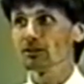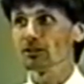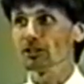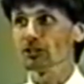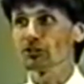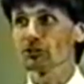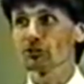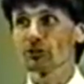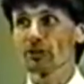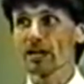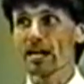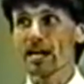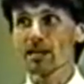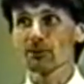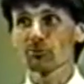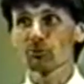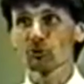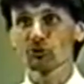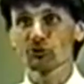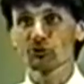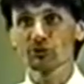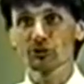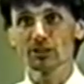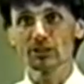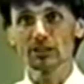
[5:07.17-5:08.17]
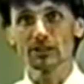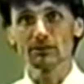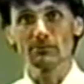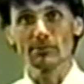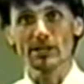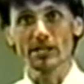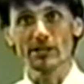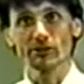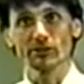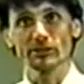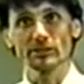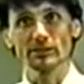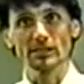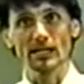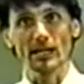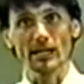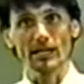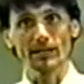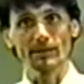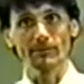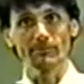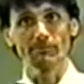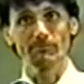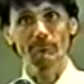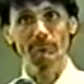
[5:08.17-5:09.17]
under admiralty and
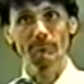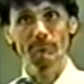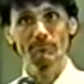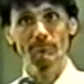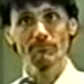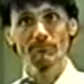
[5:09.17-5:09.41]
maritime.